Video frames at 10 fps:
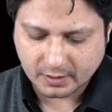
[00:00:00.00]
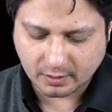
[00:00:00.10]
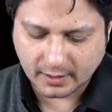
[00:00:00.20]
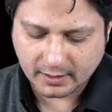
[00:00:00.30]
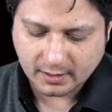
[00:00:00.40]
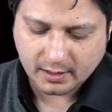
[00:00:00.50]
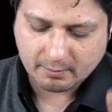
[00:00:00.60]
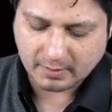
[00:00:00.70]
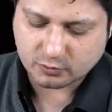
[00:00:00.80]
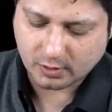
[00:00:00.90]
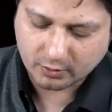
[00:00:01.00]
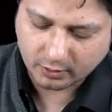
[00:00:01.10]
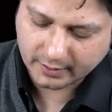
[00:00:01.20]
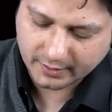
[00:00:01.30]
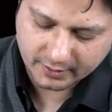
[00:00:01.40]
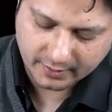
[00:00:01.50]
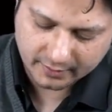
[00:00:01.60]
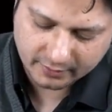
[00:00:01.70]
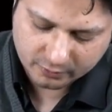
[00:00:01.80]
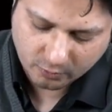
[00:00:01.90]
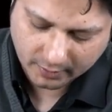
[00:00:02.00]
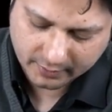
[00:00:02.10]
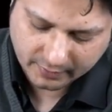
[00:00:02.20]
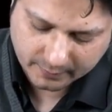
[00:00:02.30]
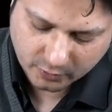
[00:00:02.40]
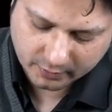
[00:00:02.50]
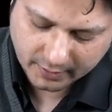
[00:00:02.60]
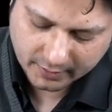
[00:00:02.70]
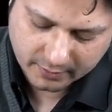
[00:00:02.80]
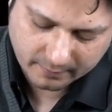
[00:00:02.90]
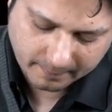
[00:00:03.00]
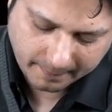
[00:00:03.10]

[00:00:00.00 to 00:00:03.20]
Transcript: All right, muscular contraction, that is quadriceps contraction.